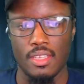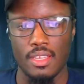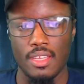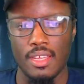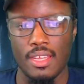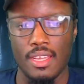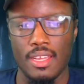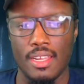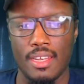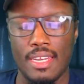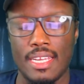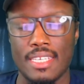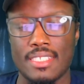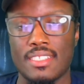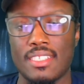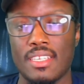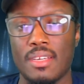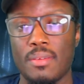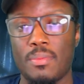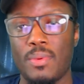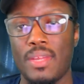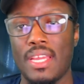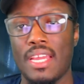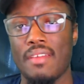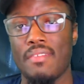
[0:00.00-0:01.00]
Next up,
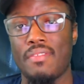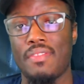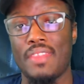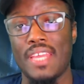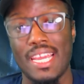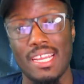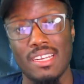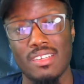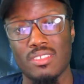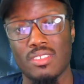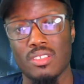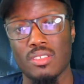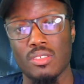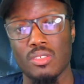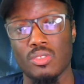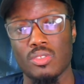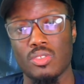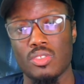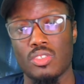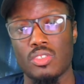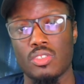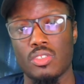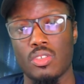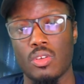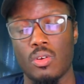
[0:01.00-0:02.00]
we have Thanatos,
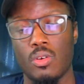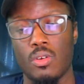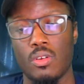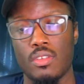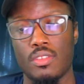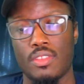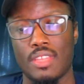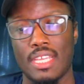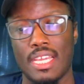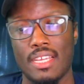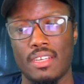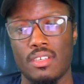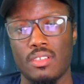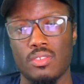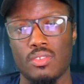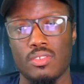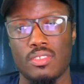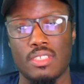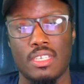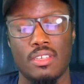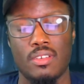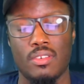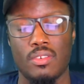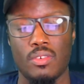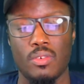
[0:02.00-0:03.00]
or Thanos.
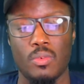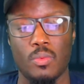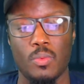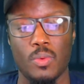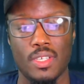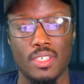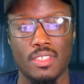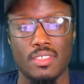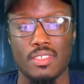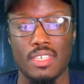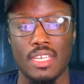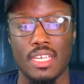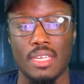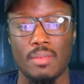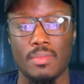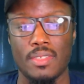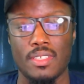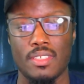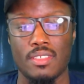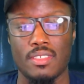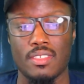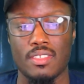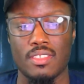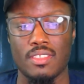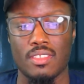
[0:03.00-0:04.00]
I don't know what his name
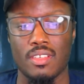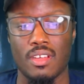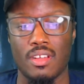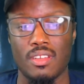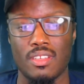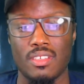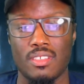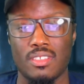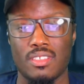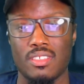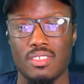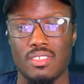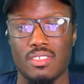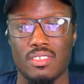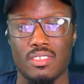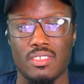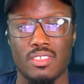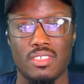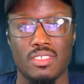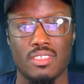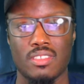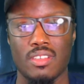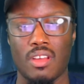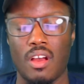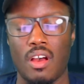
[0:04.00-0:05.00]
is, because all of this is
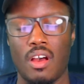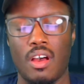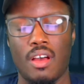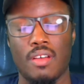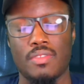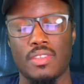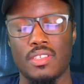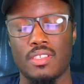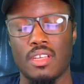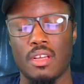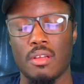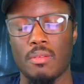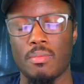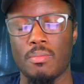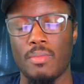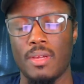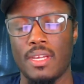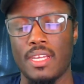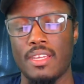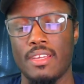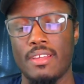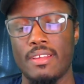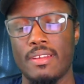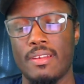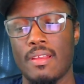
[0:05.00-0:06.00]
just off the top of my
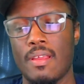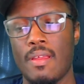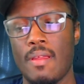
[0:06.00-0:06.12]
head.